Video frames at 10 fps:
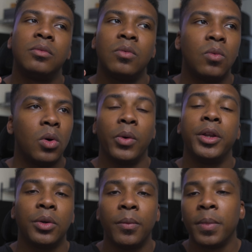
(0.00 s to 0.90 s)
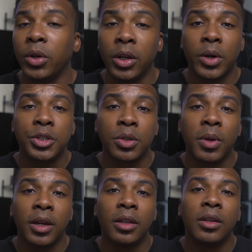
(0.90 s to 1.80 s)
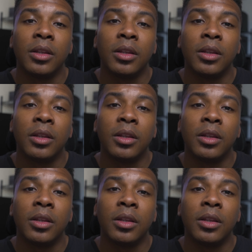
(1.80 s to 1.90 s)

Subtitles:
What do I do? Great question, Megan.